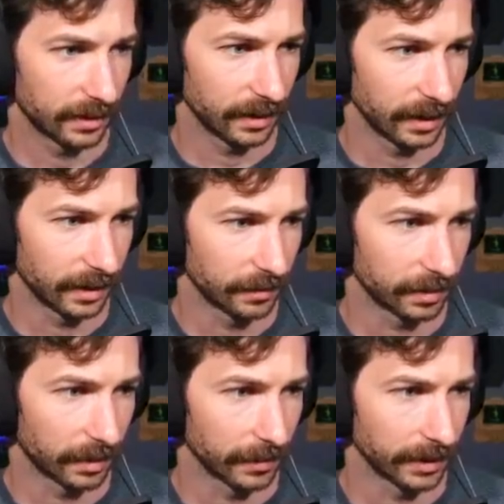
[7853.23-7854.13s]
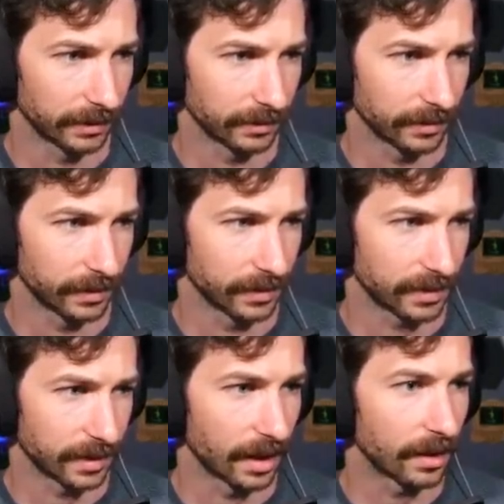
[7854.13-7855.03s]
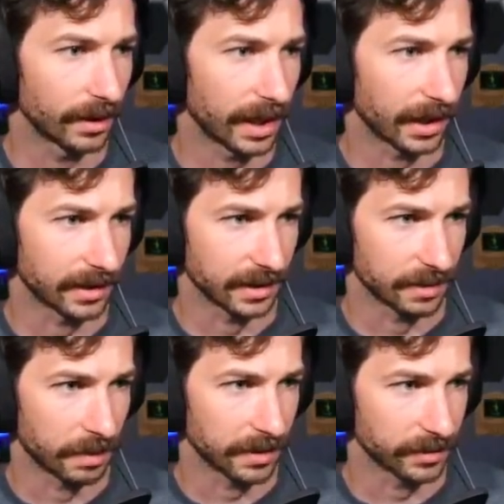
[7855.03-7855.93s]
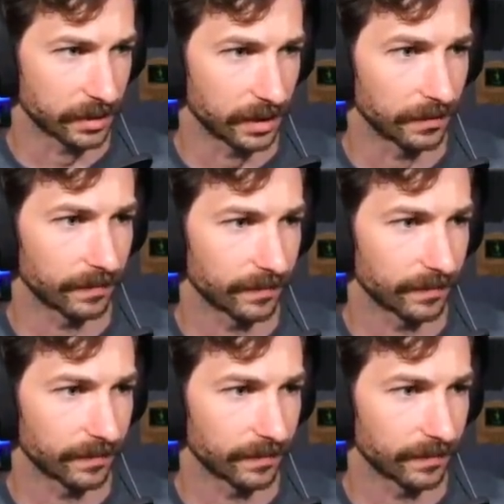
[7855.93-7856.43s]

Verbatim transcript: Yeah, probably. oh, yeah, sponsorship.